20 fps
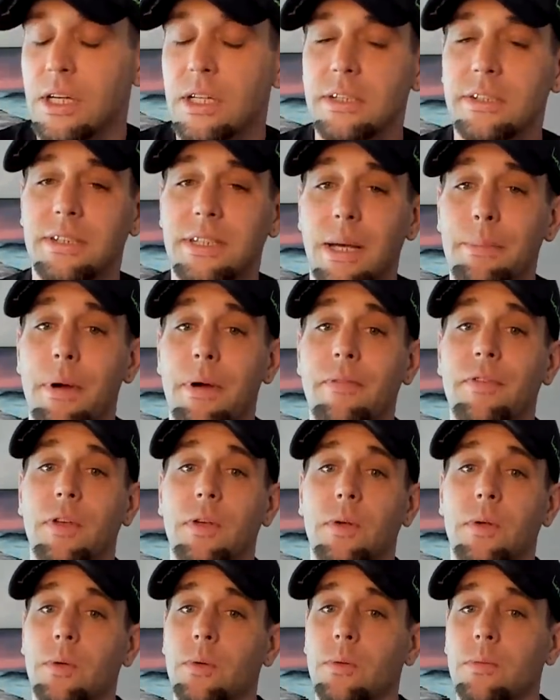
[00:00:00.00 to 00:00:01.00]
Some of
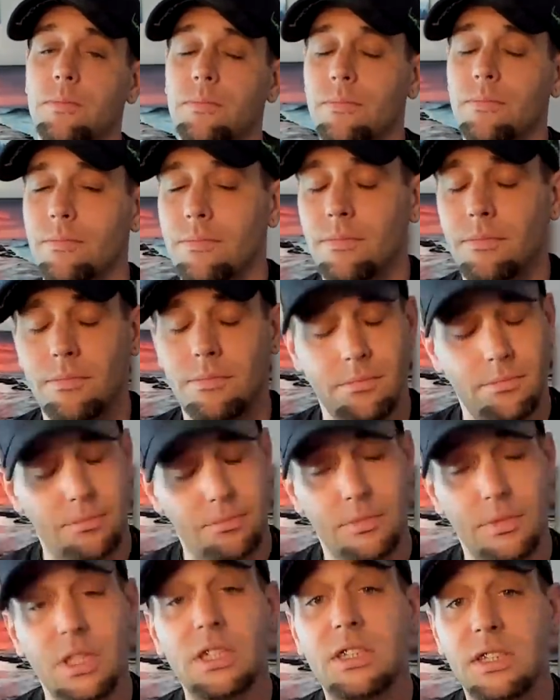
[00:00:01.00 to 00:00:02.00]

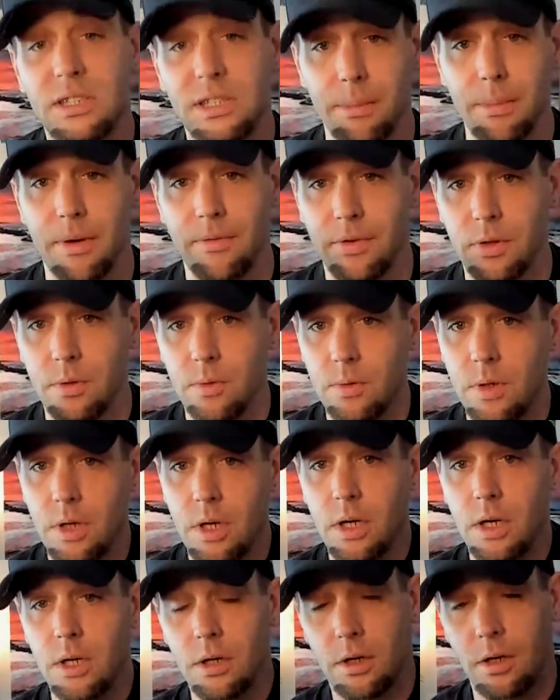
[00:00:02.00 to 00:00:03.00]
you
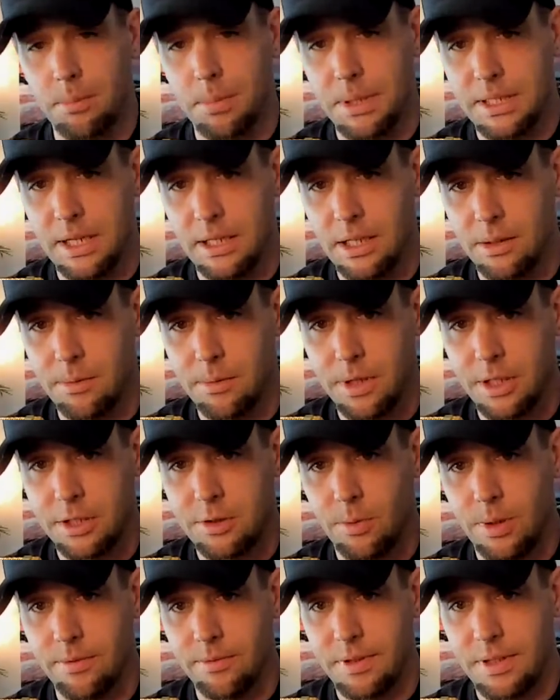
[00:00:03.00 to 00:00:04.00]
could be dealing with a
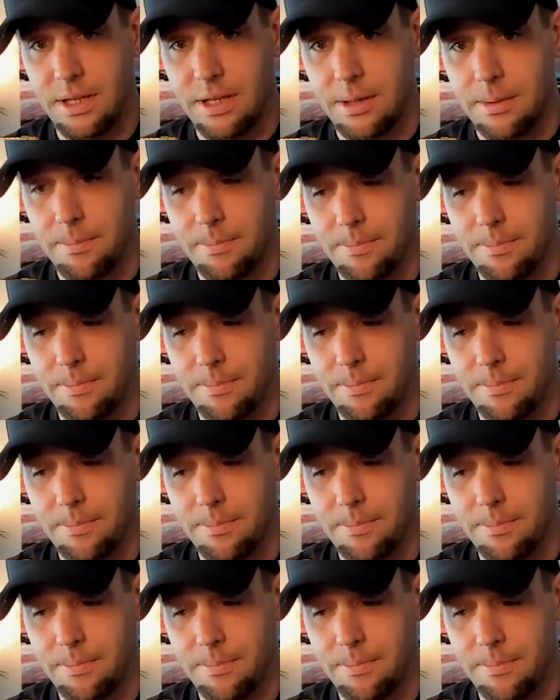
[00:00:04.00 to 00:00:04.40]
twin flame.